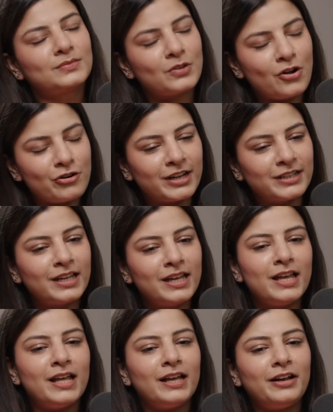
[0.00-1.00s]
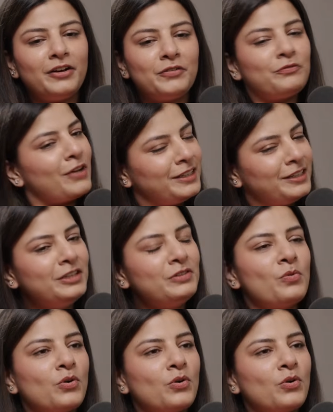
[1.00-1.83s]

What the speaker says: All right. Finally,